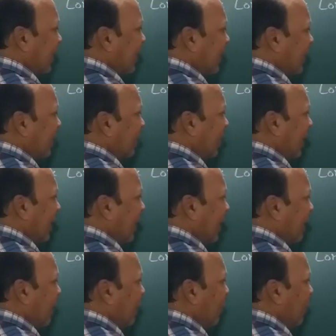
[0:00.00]
in this
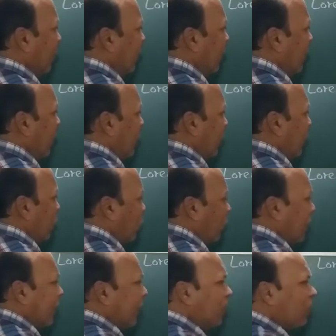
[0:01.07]
magnetic field, so
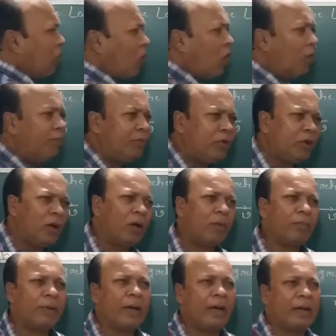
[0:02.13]
it is
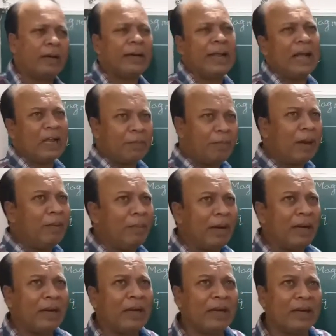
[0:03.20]
observed that,
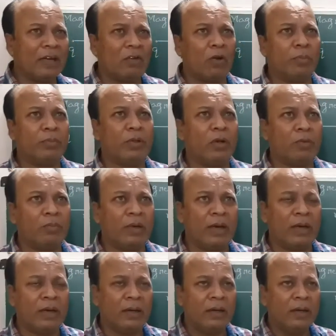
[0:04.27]
experimentally it is observed
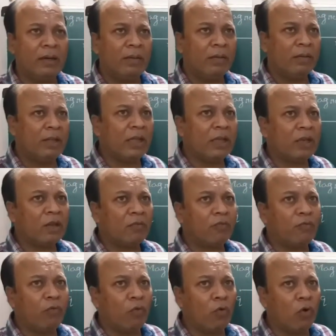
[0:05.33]
that this
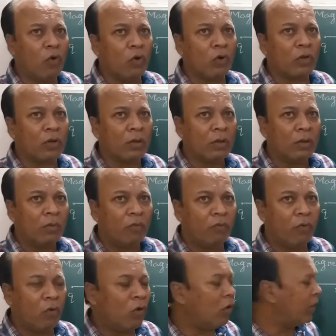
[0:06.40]

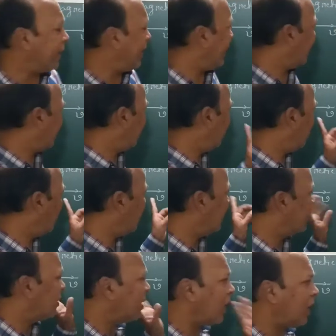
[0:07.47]
force acting on
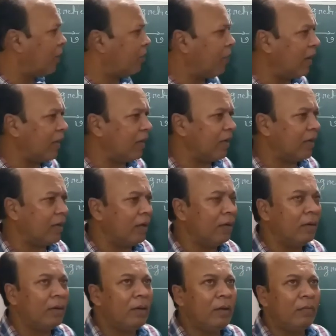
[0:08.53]
this charged particle
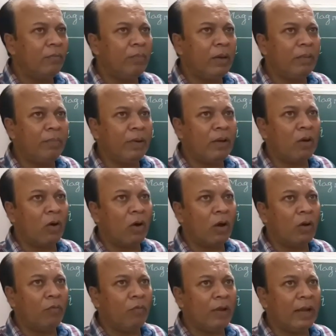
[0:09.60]
will be
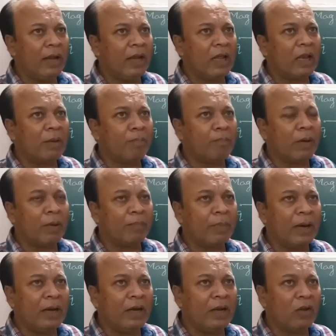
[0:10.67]
always
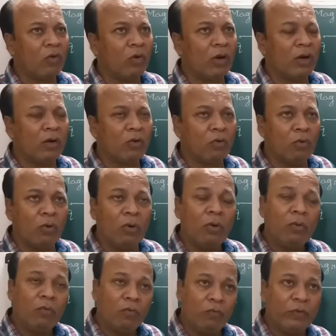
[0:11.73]
perpendicular
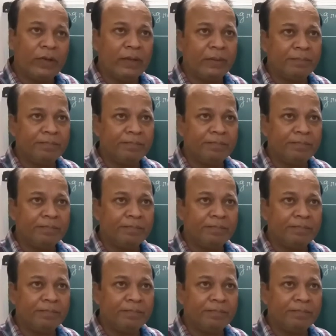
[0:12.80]
to V.